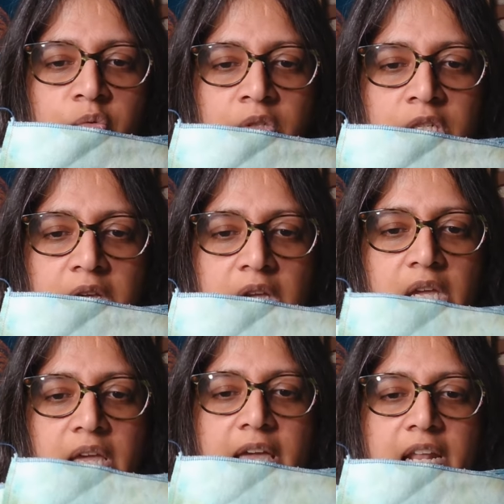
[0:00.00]
And I
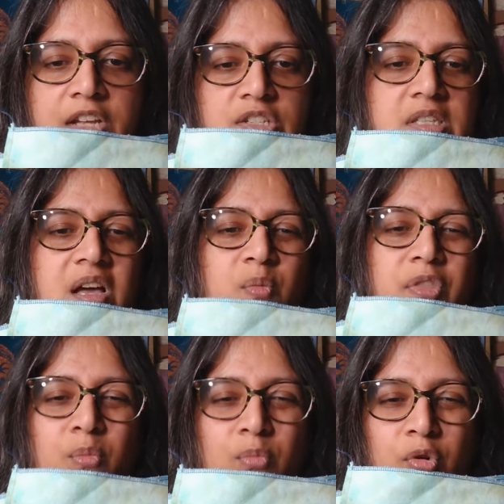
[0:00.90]
just thought with a
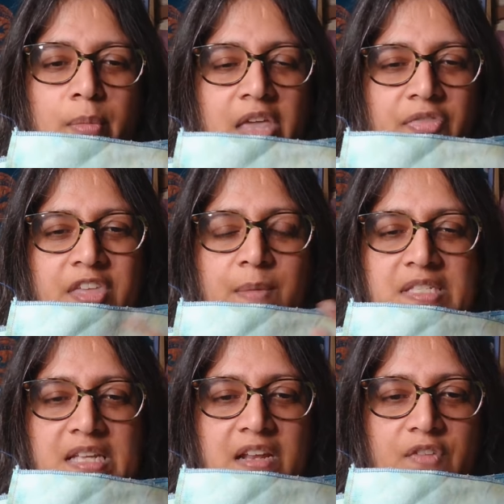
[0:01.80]
mermaid theme, it's kind of a
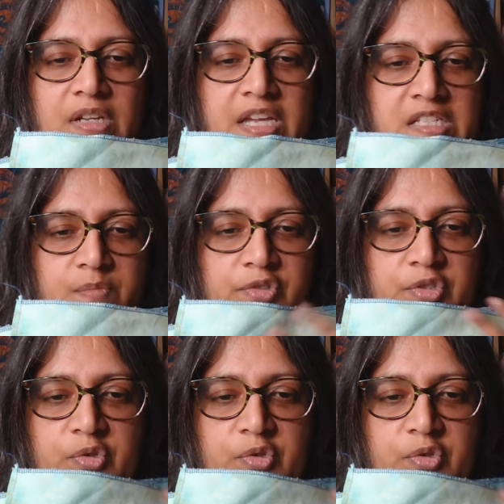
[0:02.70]
nice blue,